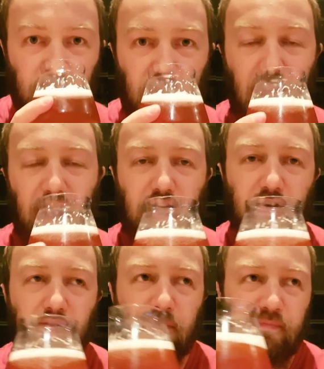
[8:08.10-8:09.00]
dank
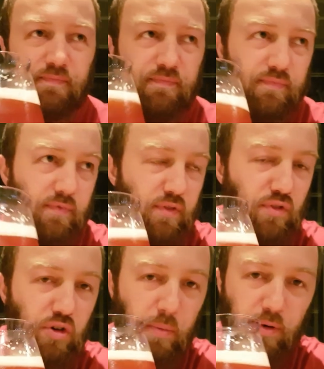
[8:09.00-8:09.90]

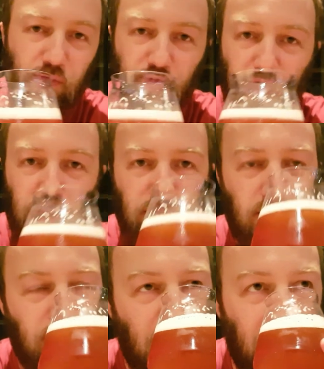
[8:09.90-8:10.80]
tropical
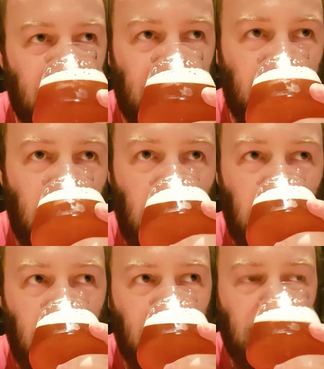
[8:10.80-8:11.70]
fruits, that's
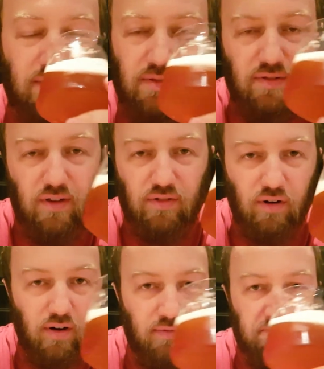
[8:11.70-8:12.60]
Simcoe and
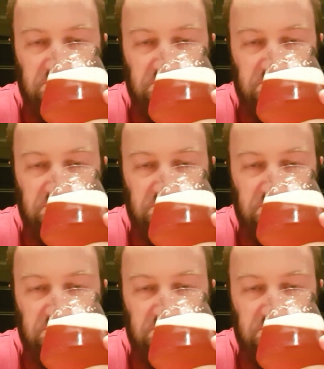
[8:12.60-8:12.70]
Citra.